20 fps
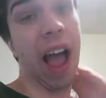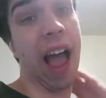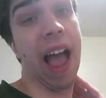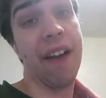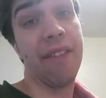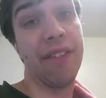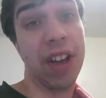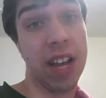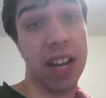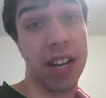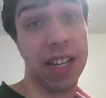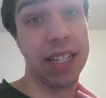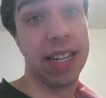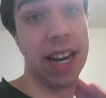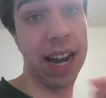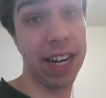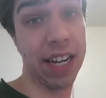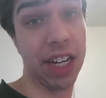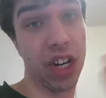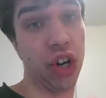Have a good
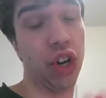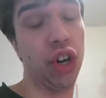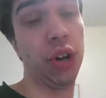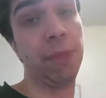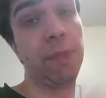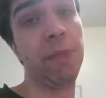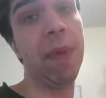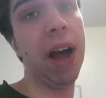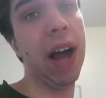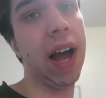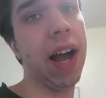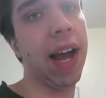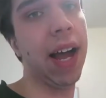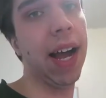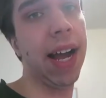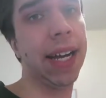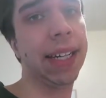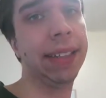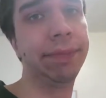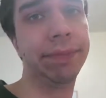day.
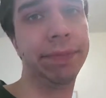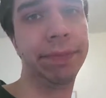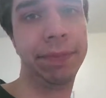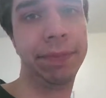Goodbye.